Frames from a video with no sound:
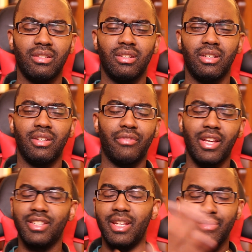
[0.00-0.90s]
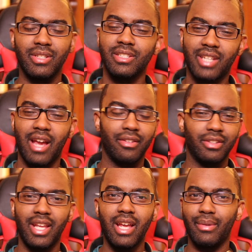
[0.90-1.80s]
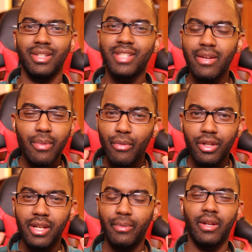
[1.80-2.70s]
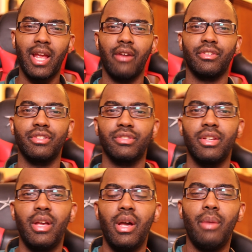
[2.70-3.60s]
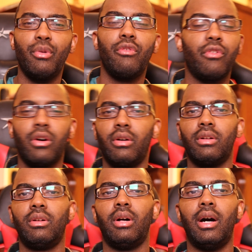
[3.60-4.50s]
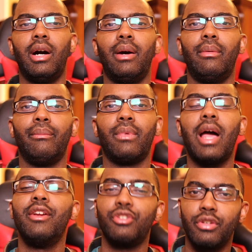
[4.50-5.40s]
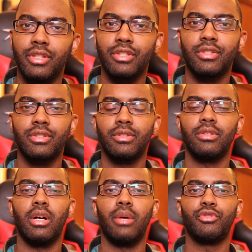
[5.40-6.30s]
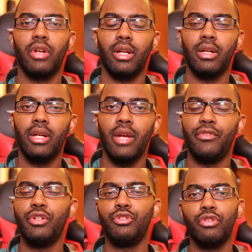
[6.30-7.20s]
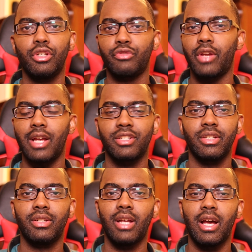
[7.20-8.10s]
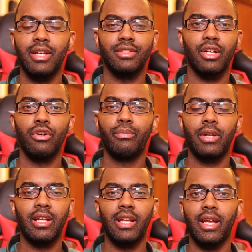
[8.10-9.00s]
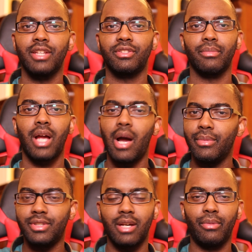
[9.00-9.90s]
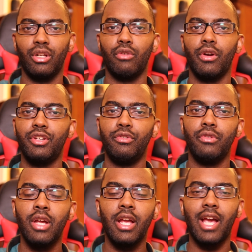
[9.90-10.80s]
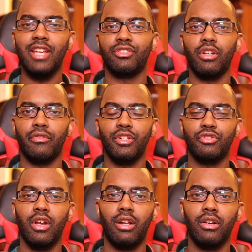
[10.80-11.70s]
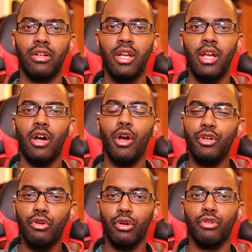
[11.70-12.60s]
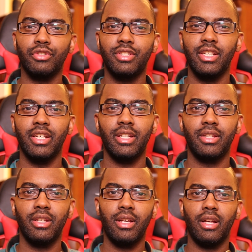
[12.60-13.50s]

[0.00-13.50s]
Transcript: I forgot the name of his character. Damn, I just can't remember all the name of the characters. But overall, I enjoyed this trailer. If you enjoyed this reaction, guys, hopefully I get some comments down below what you guys thought of the trailer. Are you gonna go see it?